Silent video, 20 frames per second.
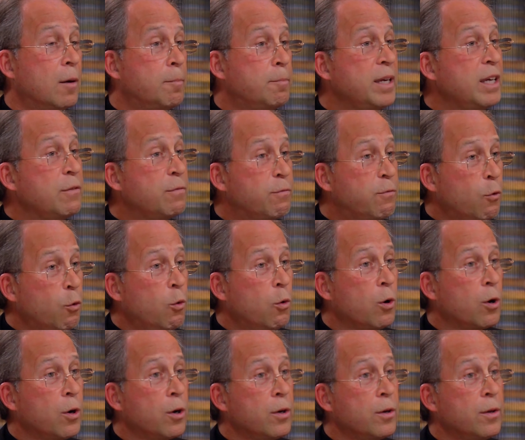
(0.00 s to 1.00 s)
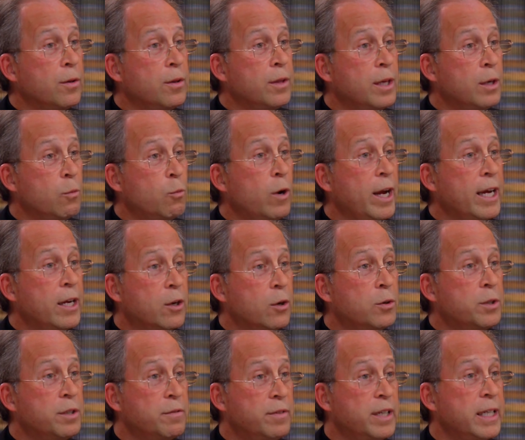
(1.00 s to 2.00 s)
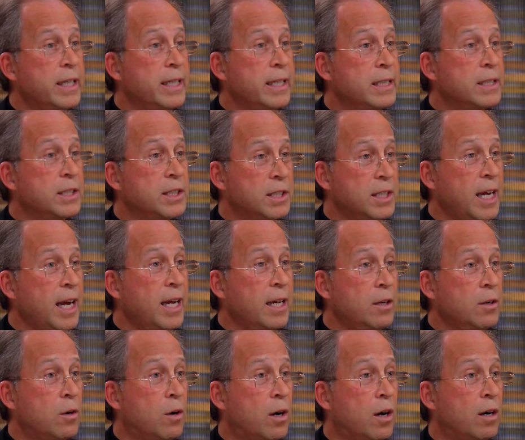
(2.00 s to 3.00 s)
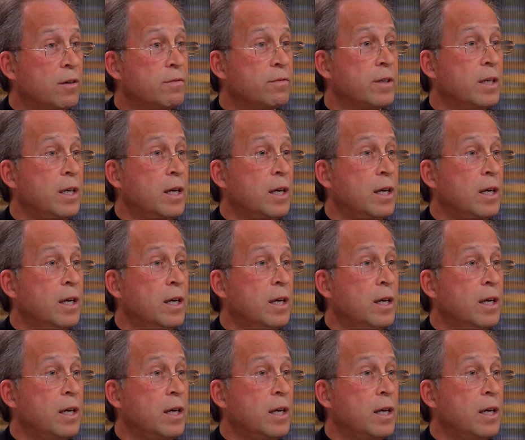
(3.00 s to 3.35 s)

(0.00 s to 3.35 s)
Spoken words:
before the Waco Davidian standoff.